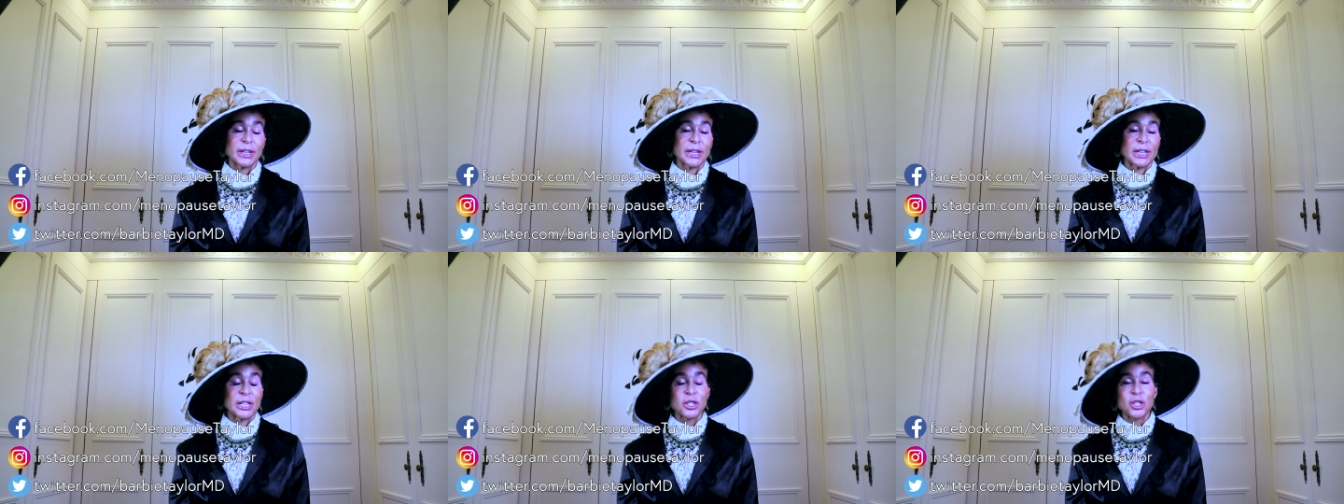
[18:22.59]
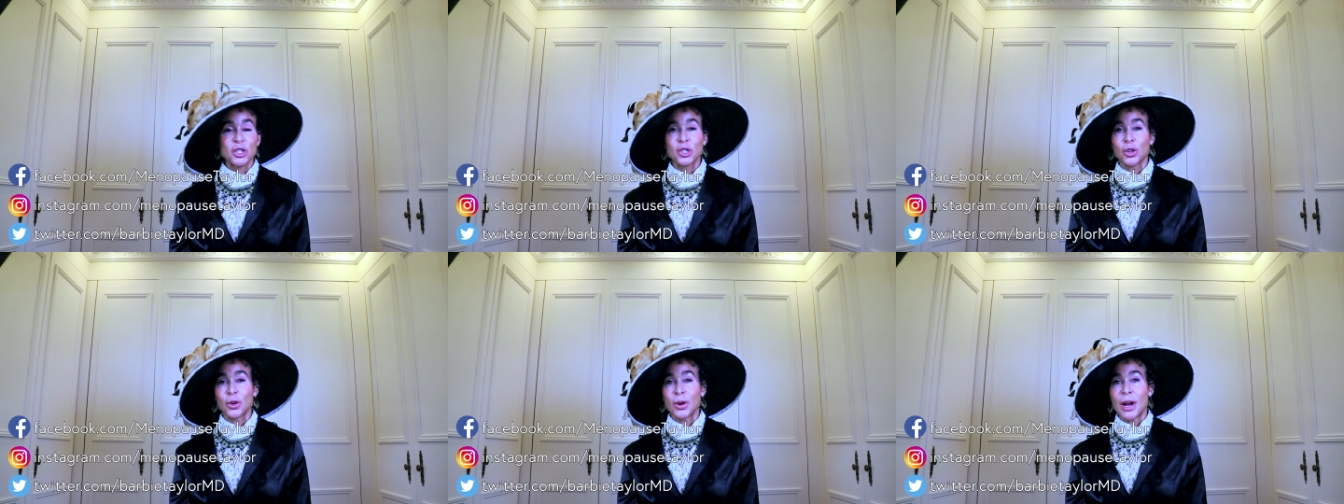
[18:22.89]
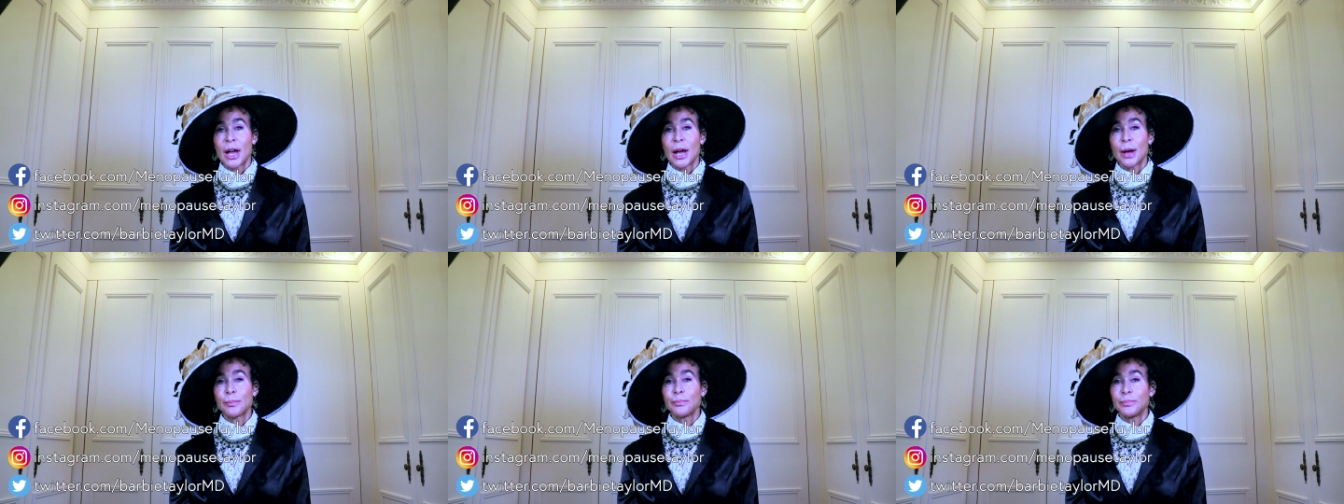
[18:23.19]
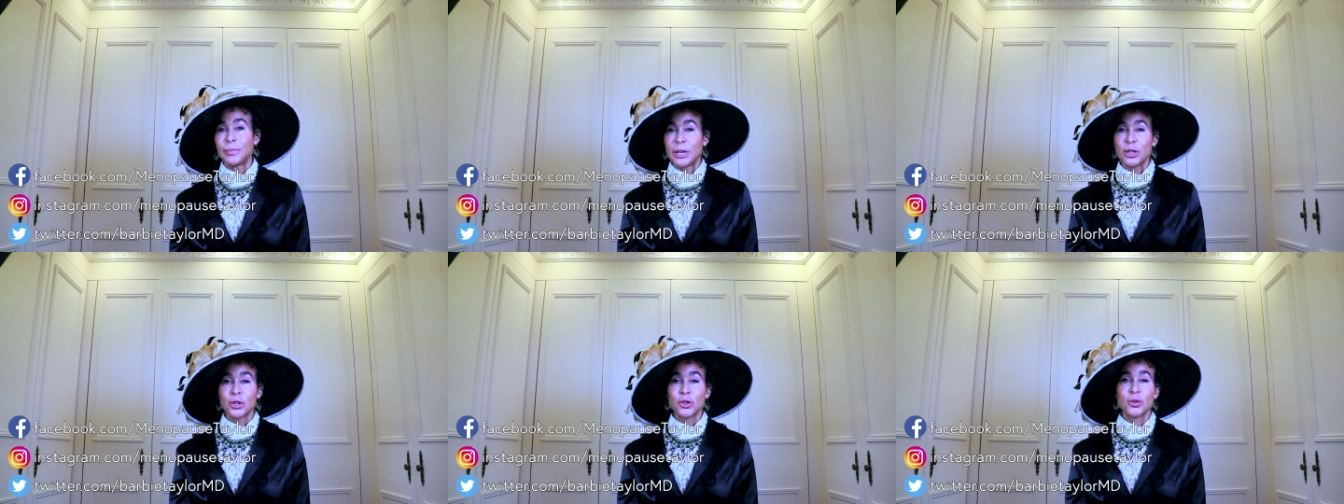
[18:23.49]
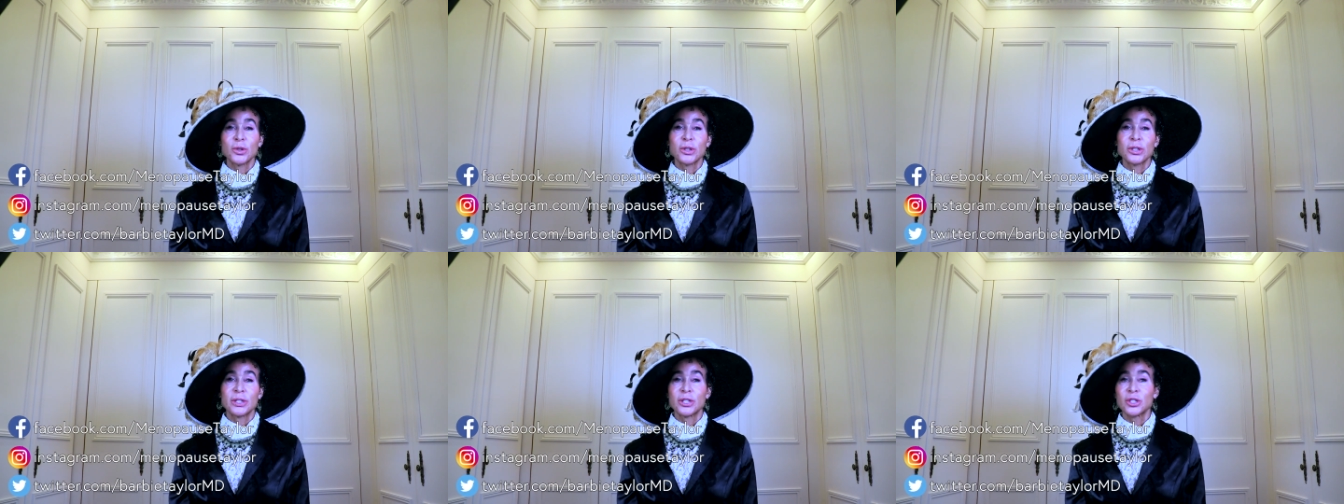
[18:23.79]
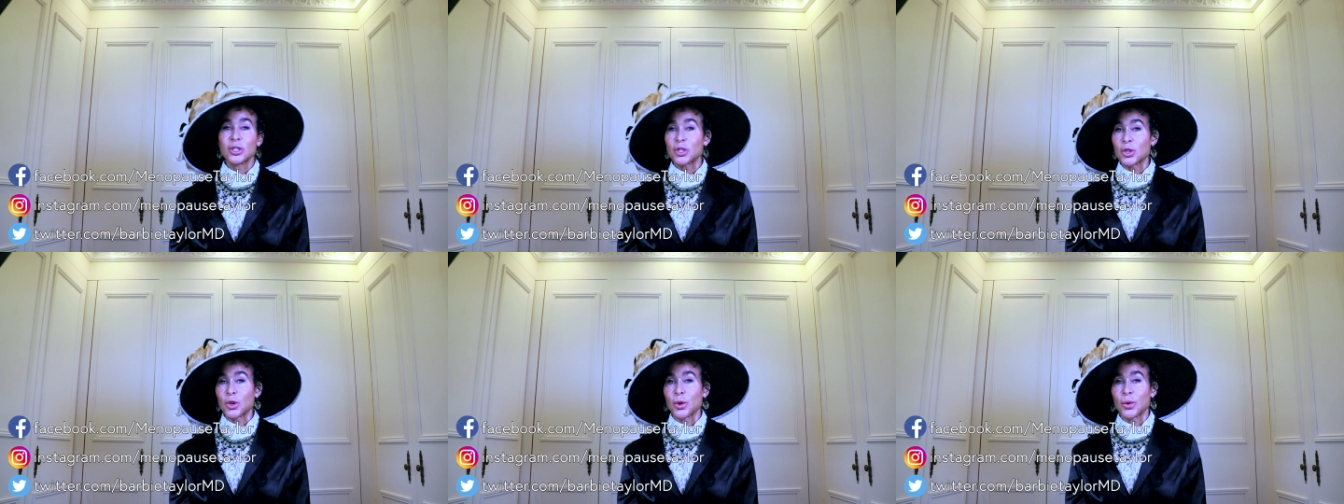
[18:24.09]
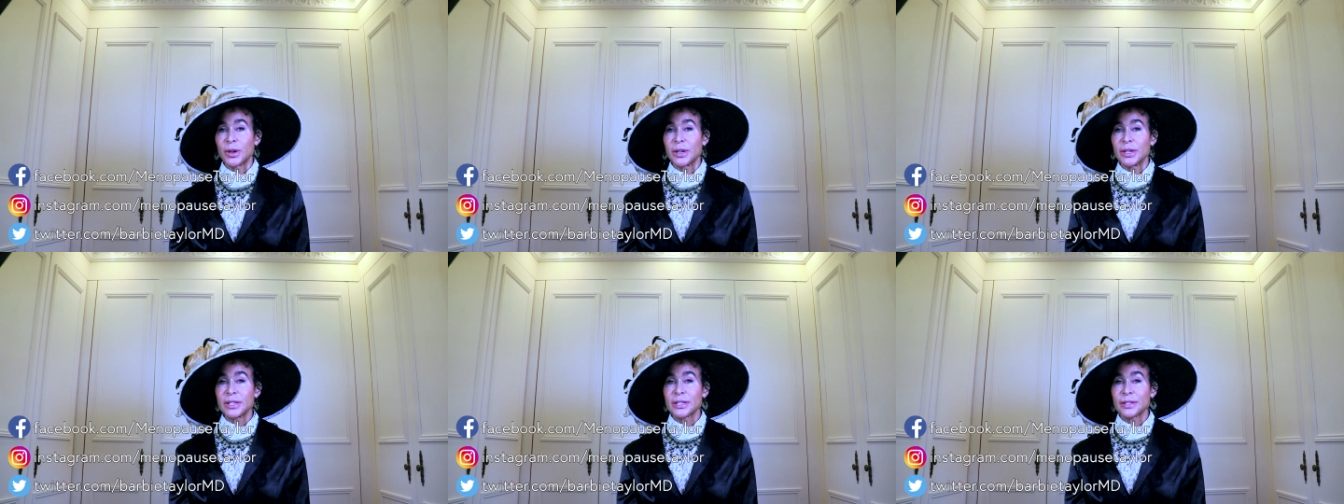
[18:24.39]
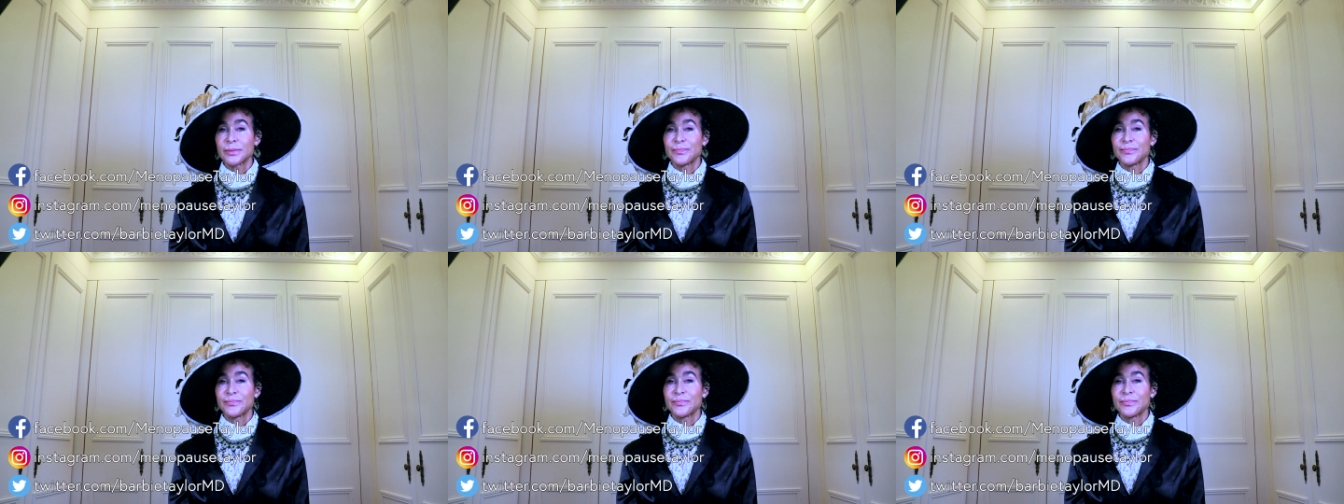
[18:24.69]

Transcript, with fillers: Instagram, Pinterest, and Stories.